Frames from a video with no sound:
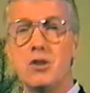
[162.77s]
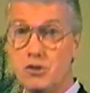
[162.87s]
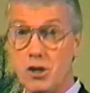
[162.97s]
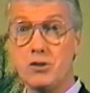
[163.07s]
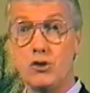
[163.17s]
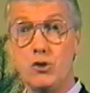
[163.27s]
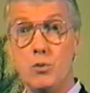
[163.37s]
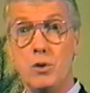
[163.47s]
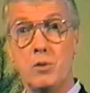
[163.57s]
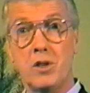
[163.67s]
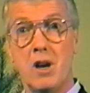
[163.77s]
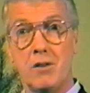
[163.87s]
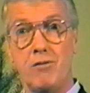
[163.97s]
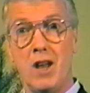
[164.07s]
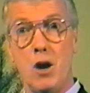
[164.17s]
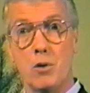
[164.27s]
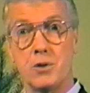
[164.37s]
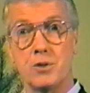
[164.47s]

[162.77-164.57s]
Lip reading: just as you would with cut flowers.